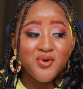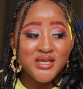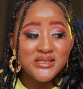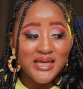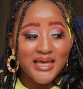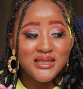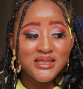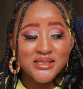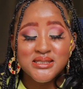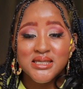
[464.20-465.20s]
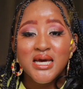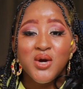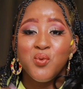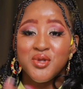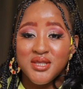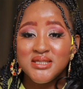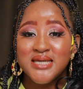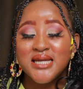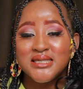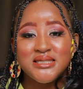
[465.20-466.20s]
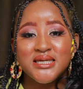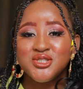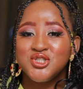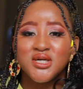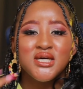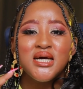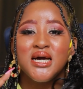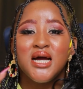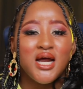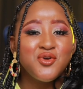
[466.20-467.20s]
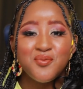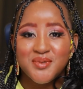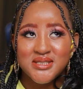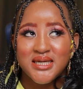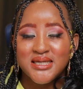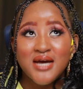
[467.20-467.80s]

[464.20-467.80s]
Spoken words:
braids like this with this kind of texture, 100%.